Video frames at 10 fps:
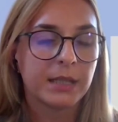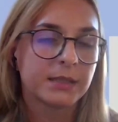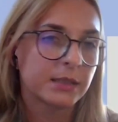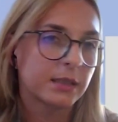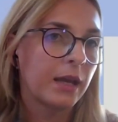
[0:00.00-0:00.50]

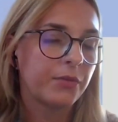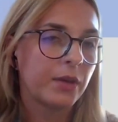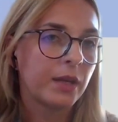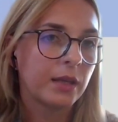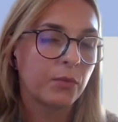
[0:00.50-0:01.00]
yes, I
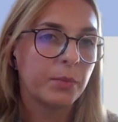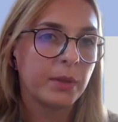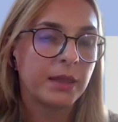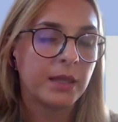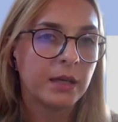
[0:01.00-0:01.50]
think it will
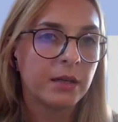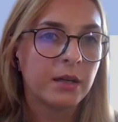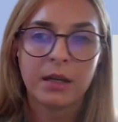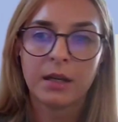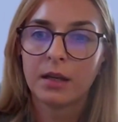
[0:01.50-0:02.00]
be
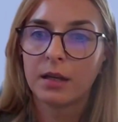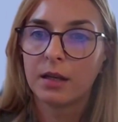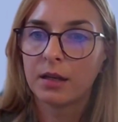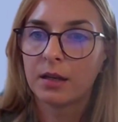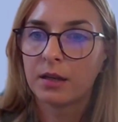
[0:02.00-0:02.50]
there.
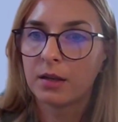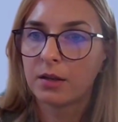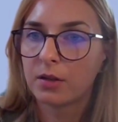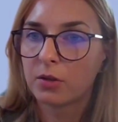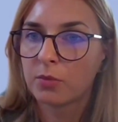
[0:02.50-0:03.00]

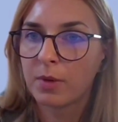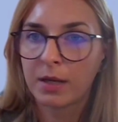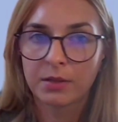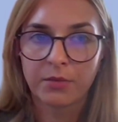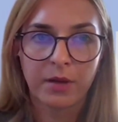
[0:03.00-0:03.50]
You
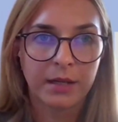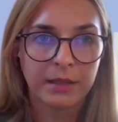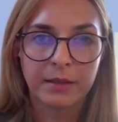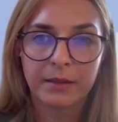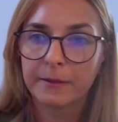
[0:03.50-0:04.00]
might
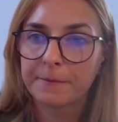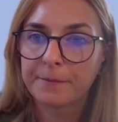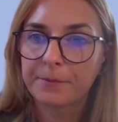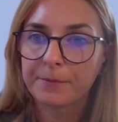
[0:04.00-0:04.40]
find it.